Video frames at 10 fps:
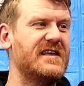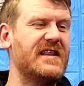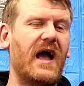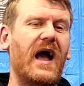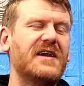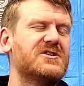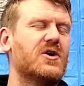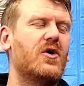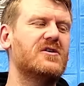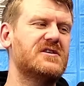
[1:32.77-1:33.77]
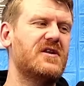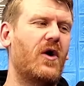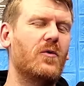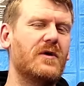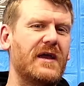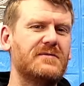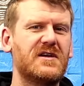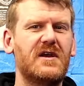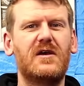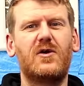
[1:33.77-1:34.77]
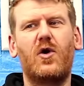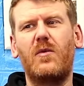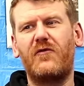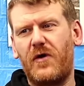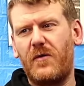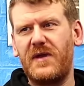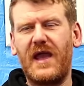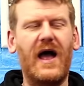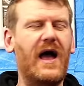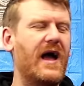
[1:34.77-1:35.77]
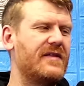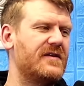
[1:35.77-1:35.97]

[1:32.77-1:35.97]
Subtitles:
the high scores in the home games coming from behind.